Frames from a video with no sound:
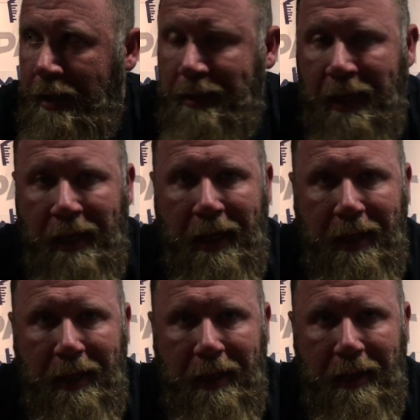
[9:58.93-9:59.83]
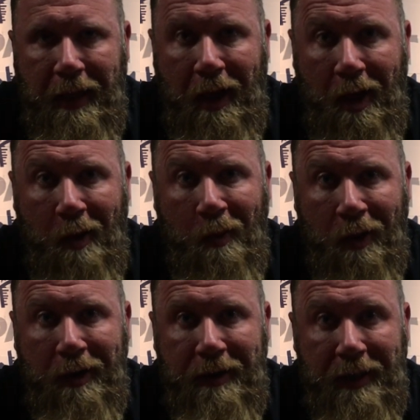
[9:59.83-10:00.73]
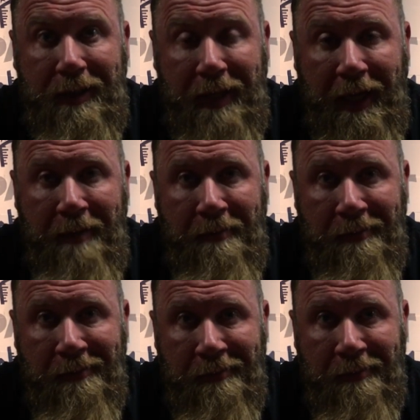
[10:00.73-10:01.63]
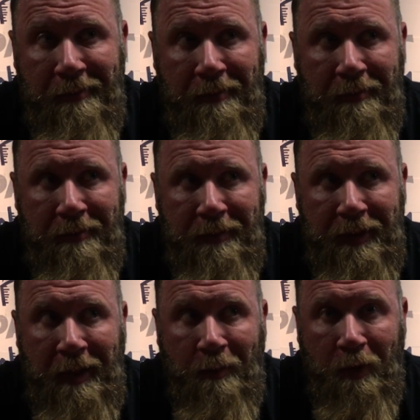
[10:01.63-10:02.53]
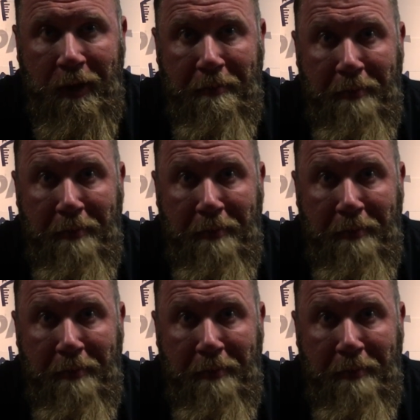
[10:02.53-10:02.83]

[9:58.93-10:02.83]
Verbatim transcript: it's kind of like they all work the same. Some work